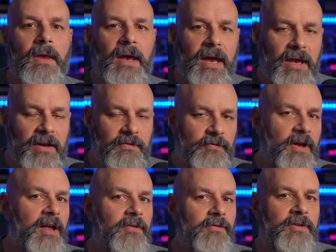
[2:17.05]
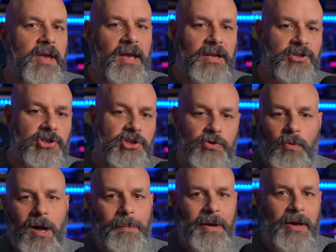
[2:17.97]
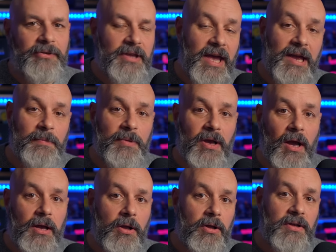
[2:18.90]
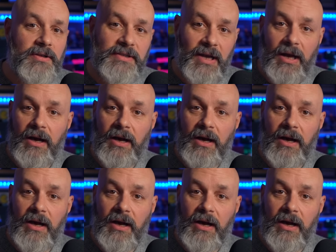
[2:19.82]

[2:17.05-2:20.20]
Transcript: and Valve can swap out the API calls